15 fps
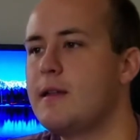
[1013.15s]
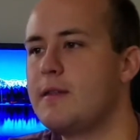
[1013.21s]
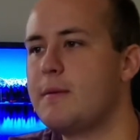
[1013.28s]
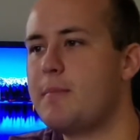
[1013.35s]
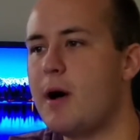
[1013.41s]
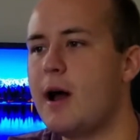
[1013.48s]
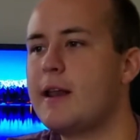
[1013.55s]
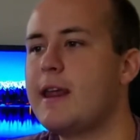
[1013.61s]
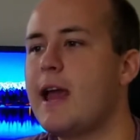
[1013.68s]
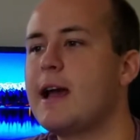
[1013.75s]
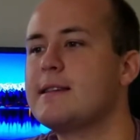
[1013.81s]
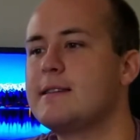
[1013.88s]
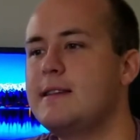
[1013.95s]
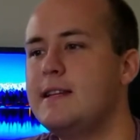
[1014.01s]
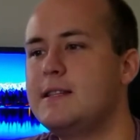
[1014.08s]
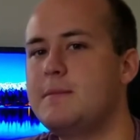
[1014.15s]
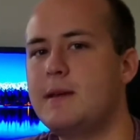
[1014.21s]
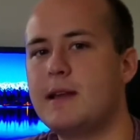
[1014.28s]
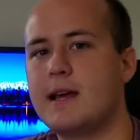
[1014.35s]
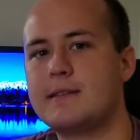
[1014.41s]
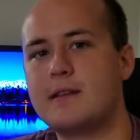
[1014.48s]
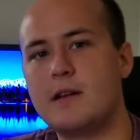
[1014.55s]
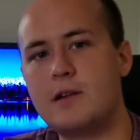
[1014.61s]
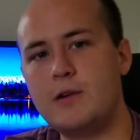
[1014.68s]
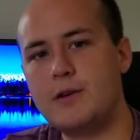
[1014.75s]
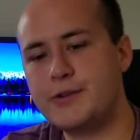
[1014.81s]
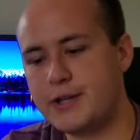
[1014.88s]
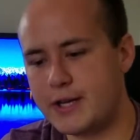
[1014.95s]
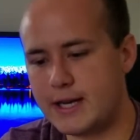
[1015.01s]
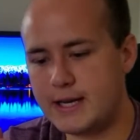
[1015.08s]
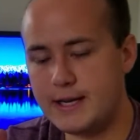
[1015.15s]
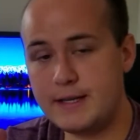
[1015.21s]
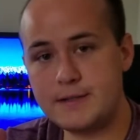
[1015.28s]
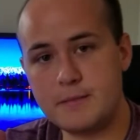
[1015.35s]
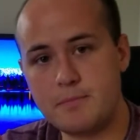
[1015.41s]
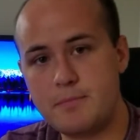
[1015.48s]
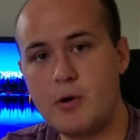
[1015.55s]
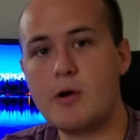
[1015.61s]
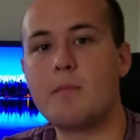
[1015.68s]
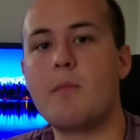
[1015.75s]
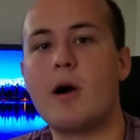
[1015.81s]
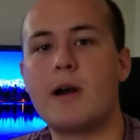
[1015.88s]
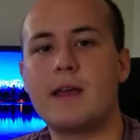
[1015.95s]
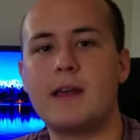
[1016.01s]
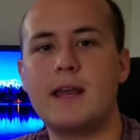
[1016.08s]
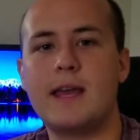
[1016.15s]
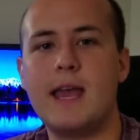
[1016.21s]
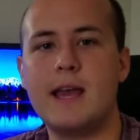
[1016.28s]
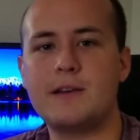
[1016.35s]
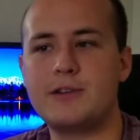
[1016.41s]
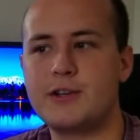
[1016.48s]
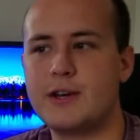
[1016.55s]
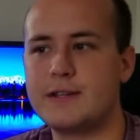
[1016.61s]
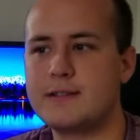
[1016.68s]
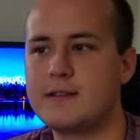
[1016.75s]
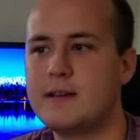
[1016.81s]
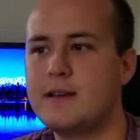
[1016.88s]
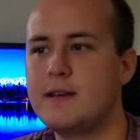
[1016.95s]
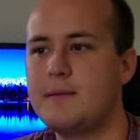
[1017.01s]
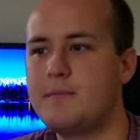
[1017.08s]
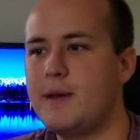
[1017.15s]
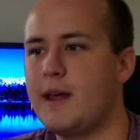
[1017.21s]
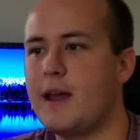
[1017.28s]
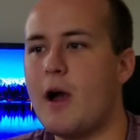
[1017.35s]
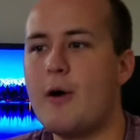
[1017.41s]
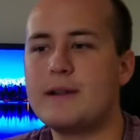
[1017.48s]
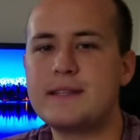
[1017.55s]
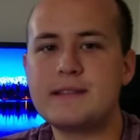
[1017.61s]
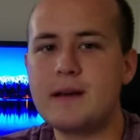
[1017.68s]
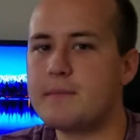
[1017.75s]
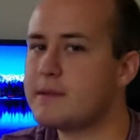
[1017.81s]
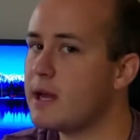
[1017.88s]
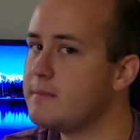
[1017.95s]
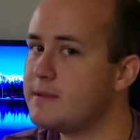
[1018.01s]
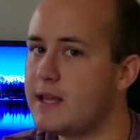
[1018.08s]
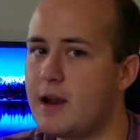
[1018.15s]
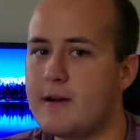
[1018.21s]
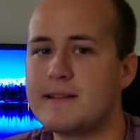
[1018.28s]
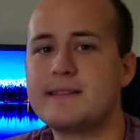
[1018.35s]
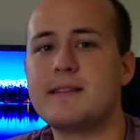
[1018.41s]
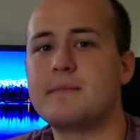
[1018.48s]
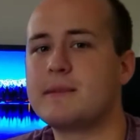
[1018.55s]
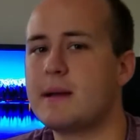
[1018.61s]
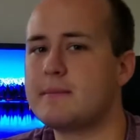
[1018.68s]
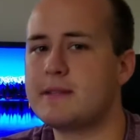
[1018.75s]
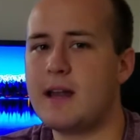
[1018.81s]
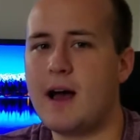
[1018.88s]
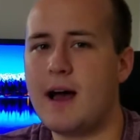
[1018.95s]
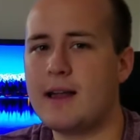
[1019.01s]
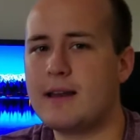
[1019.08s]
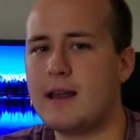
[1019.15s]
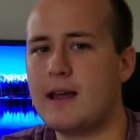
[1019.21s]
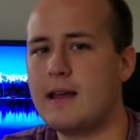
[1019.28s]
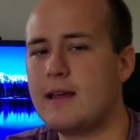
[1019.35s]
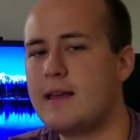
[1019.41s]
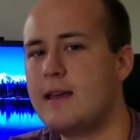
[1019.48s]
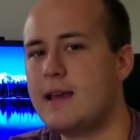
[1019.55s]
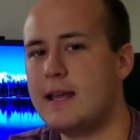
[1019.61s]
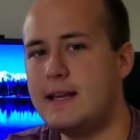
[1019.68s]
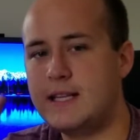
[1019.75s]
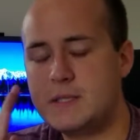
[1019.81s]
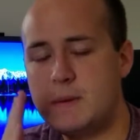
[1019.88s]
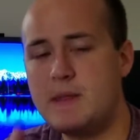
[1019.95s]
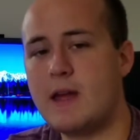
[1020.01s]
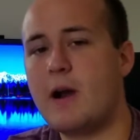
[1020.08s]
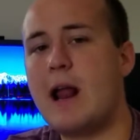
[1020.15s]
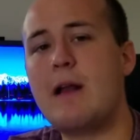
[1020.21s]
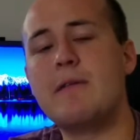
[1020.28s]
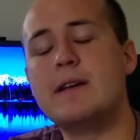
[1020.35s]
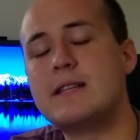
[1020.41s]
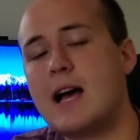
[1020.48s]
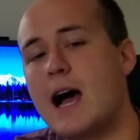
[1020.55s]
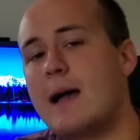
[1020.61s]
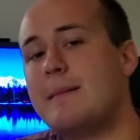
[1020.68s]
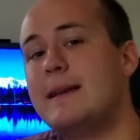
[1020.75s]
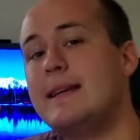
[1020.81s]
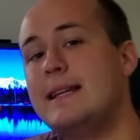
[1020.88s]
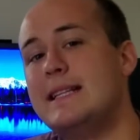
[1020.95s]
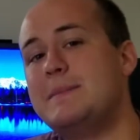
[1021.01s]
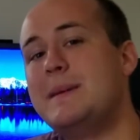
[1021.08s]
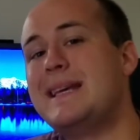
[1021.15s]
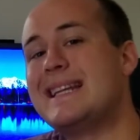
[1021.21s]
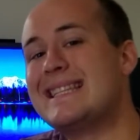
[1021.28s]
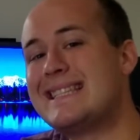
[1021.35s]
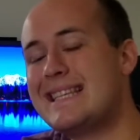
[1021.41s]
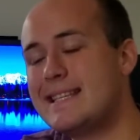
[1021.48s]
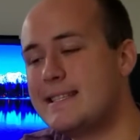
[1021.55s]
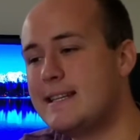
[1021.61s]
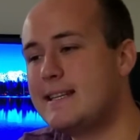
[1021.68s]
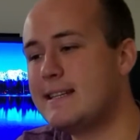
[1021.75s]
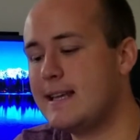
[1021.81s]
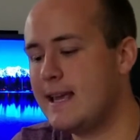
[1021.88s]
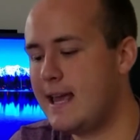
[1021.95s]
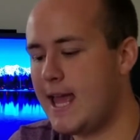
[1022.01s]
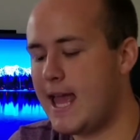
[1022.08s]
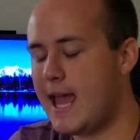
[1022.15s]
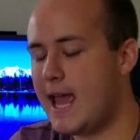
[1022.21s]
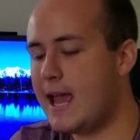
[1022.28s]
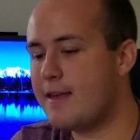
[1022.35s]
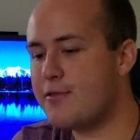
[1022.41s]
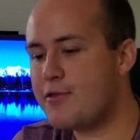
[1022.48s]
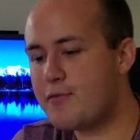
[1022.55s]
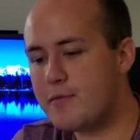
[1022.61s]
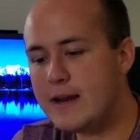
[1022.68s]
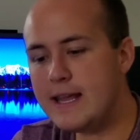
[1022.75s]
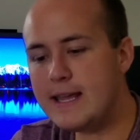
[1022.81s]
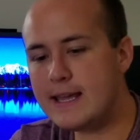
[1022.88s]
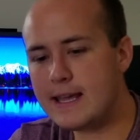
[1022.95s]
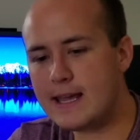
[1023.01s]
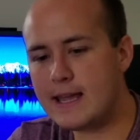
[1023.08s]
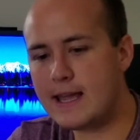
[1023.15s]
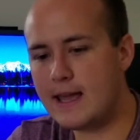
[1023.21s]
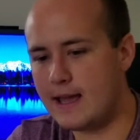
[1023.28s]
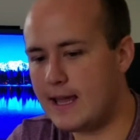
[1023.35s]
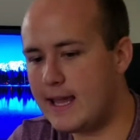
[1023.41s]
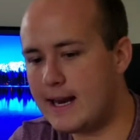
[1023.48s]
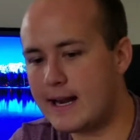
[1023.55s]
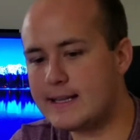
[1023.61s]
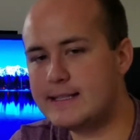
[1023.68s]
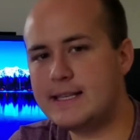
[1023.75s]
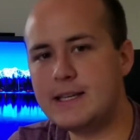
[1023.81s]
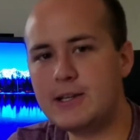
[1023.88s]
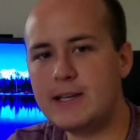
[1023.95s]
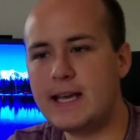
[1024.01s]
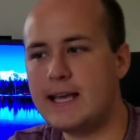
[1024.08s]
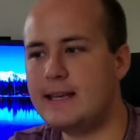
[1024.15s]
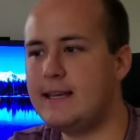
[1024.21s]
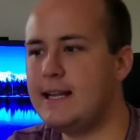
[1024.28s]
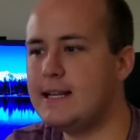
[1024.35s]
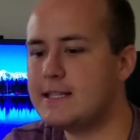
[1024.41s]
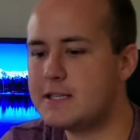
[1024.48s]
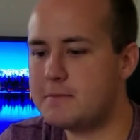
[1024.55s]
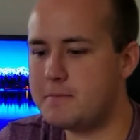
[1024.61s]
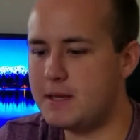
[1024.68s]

the podcast, it needs to be a nice conclusion. It needs to bookmark it. It can't just be like, oh, it's sometimes there, it's sometimes not. It needs to be there every time. It needs to be consistent. And 3, ideally it needs to